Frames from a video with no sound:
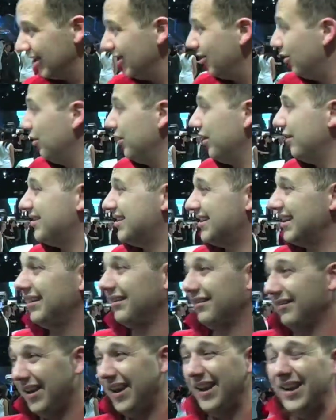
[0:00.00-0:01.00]
although
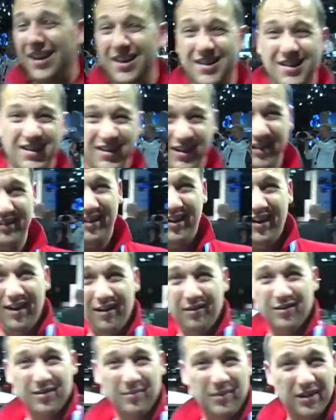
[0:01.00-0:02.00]
still, it is still
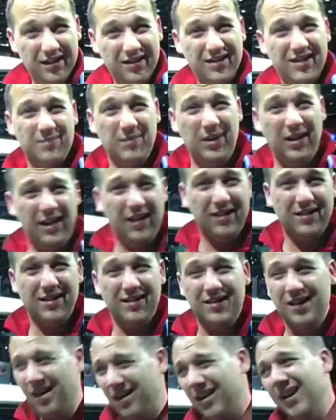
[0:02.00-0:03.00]
huge. I mean, this is me next to this
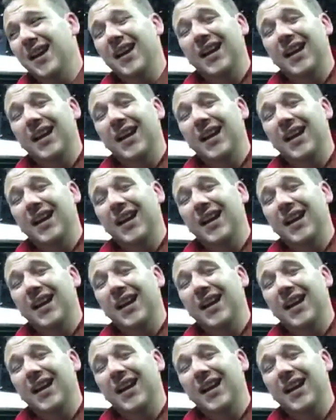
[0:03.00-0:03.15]
car.